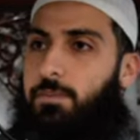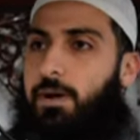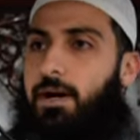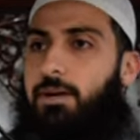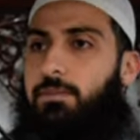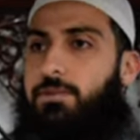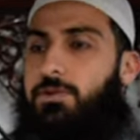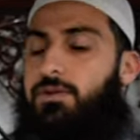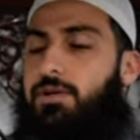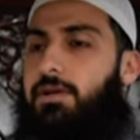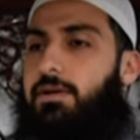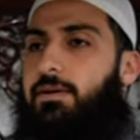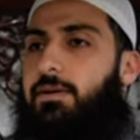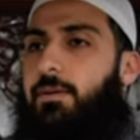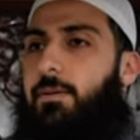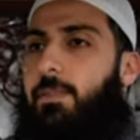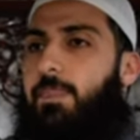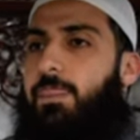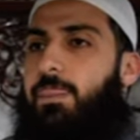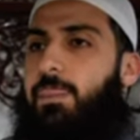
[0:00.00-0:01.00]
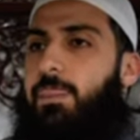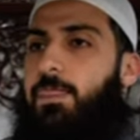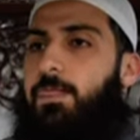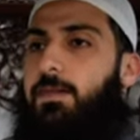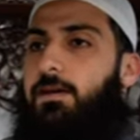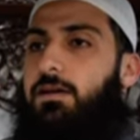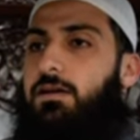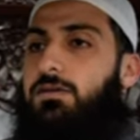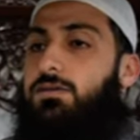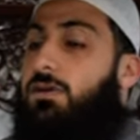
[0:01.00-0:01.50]
palm tree?
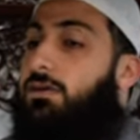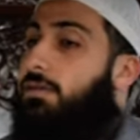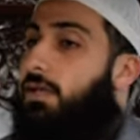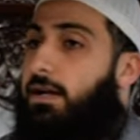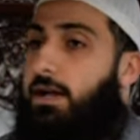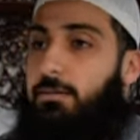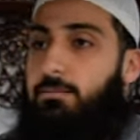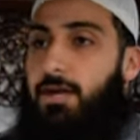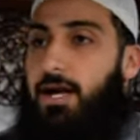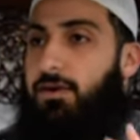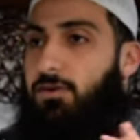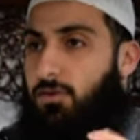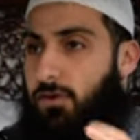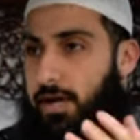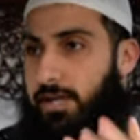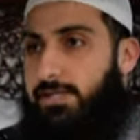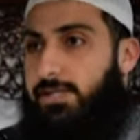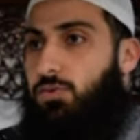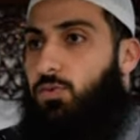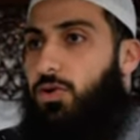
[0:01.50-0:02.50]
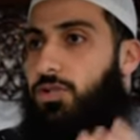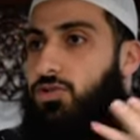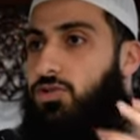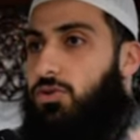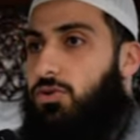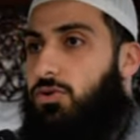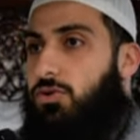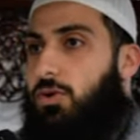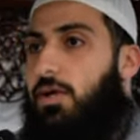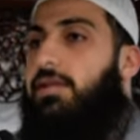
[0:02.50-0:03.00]
So he said, I'm not crazy. Would
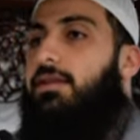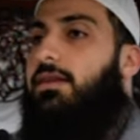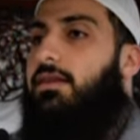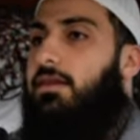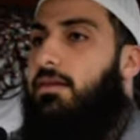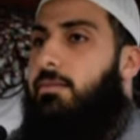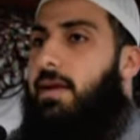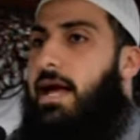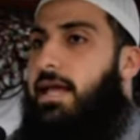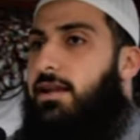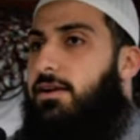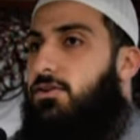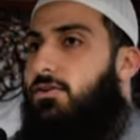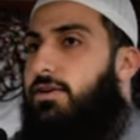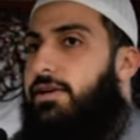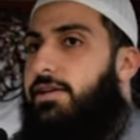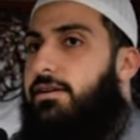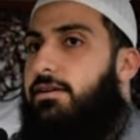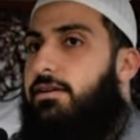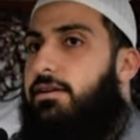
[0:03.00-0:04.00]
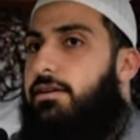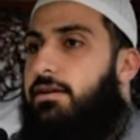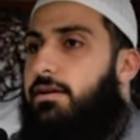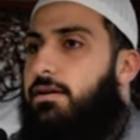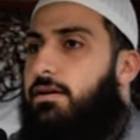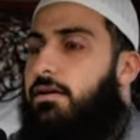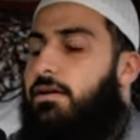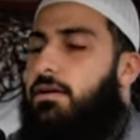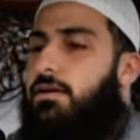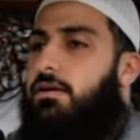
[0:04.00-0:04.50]
you do it? The man agreed.
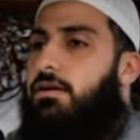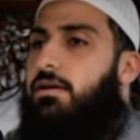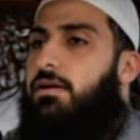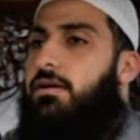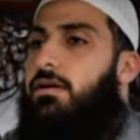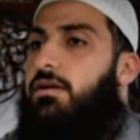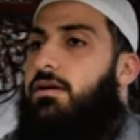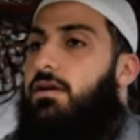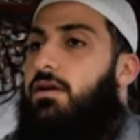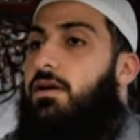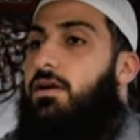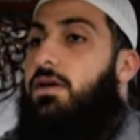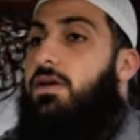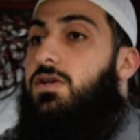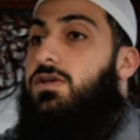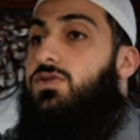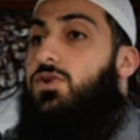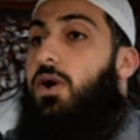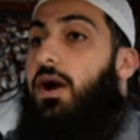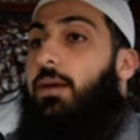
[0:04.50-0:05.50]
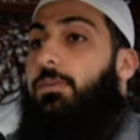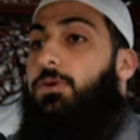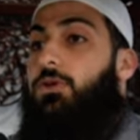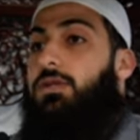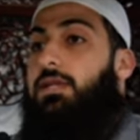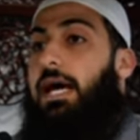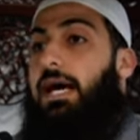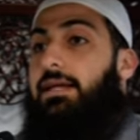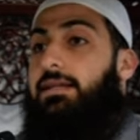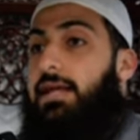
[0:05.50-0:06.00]
So Abu
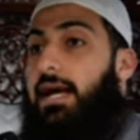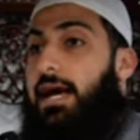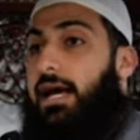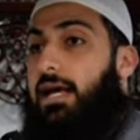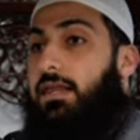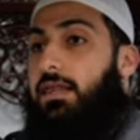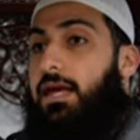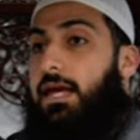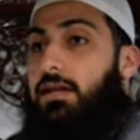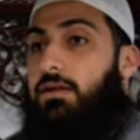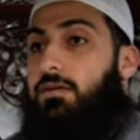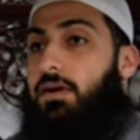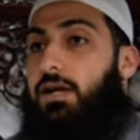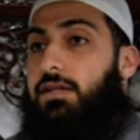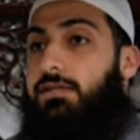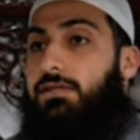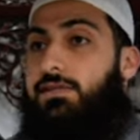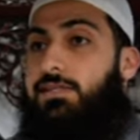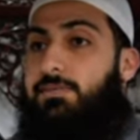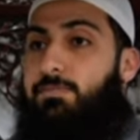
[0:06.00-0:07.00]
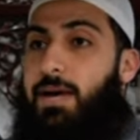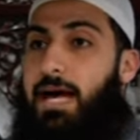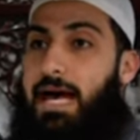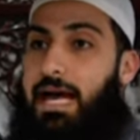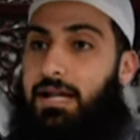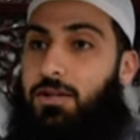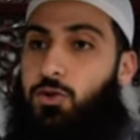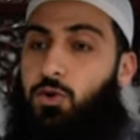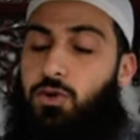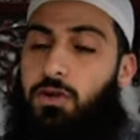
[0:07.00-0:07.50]
Dahdah then runs
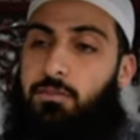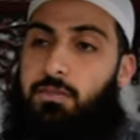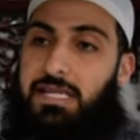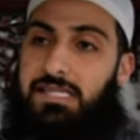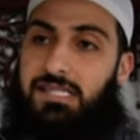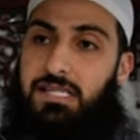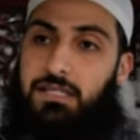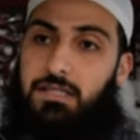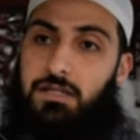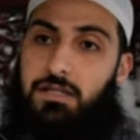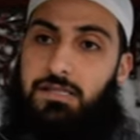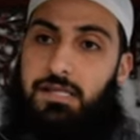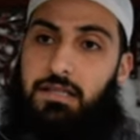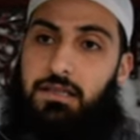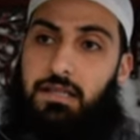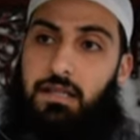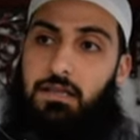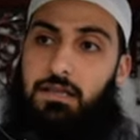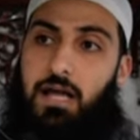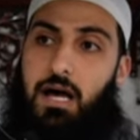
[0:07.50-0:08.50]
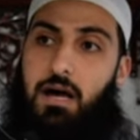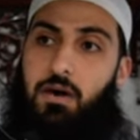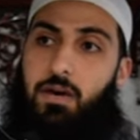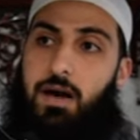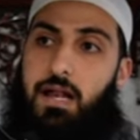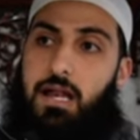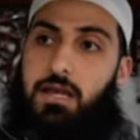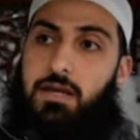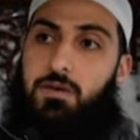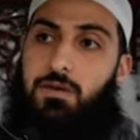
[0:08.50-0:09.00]
back to the Messenger sallallahu
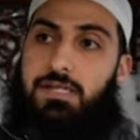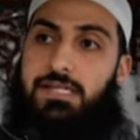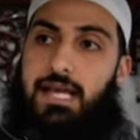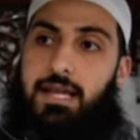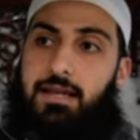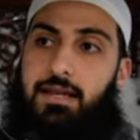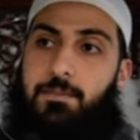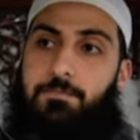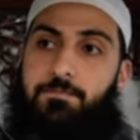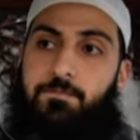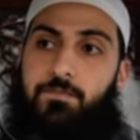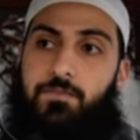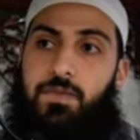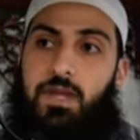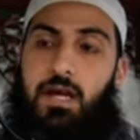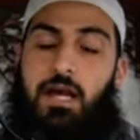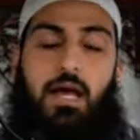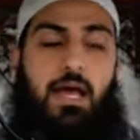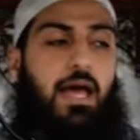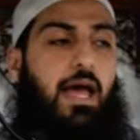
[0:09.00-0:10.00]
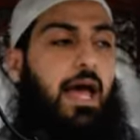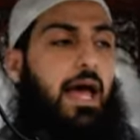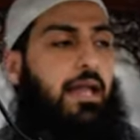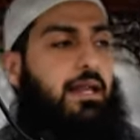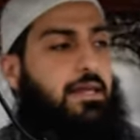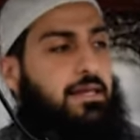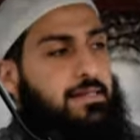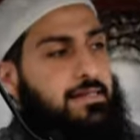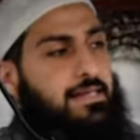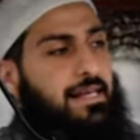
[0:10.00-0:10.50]
alayhi wasallam,
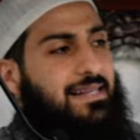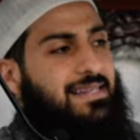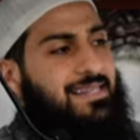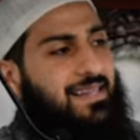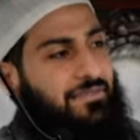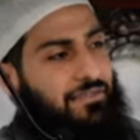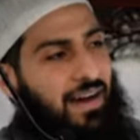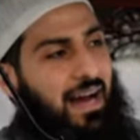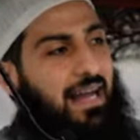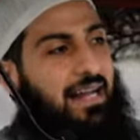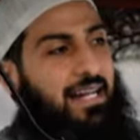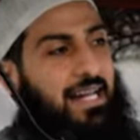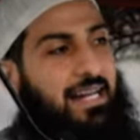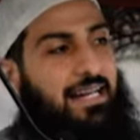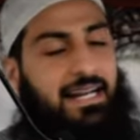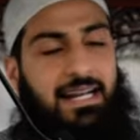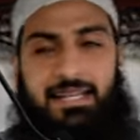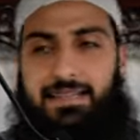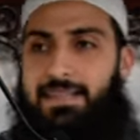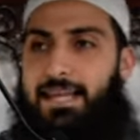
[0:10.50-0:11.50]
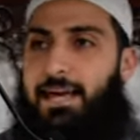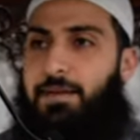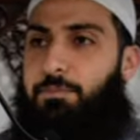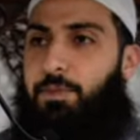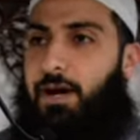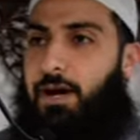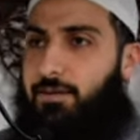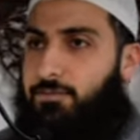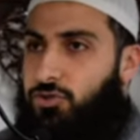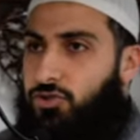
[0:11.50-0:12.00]
and he says, if I can get that
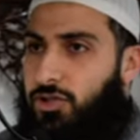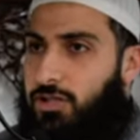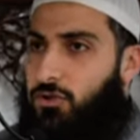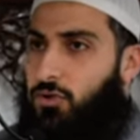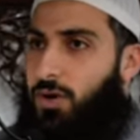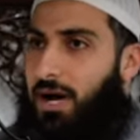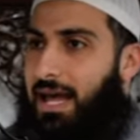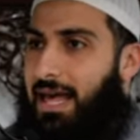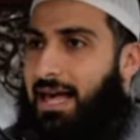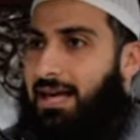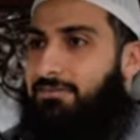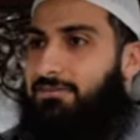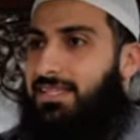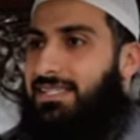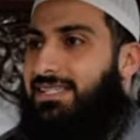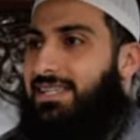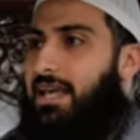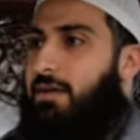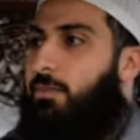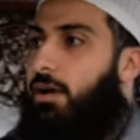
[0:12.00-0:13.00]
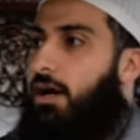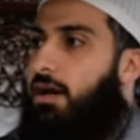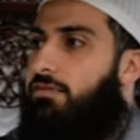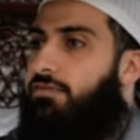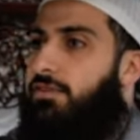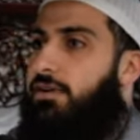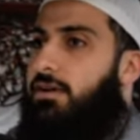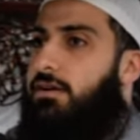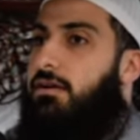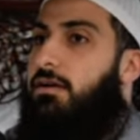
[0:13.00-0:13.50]
palm tree, do I have the same
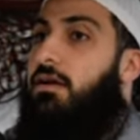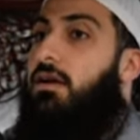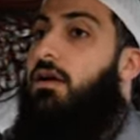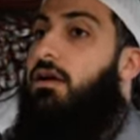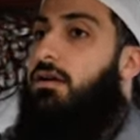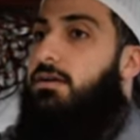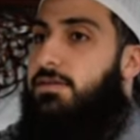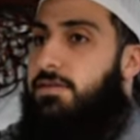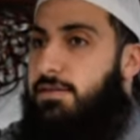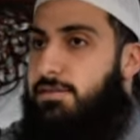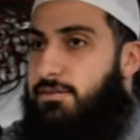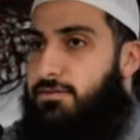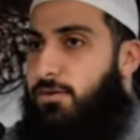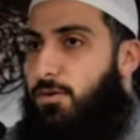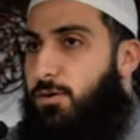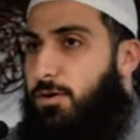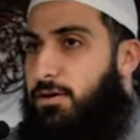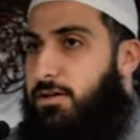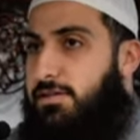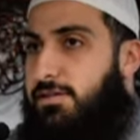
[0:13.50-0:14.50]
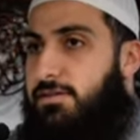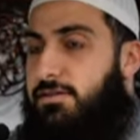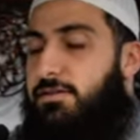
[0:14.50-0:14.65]
offer? He says, of course.